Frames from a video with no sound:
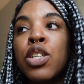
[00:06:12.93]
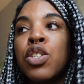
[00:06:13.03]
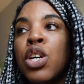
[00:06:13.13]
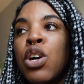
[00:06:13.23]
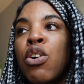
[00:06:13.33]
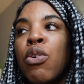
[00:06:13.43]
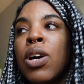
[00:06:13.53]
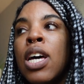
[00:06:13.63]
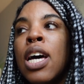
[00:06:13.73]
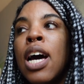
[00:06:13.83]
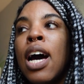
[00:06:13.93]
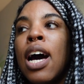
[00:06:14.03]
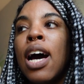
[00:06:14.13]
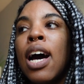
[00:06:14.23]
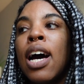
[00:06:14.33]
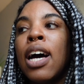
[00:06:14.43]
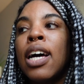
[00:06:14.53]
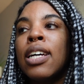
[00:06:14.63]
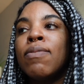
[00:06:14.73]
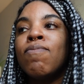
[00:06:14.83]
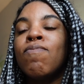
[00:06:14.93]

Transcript: So uh,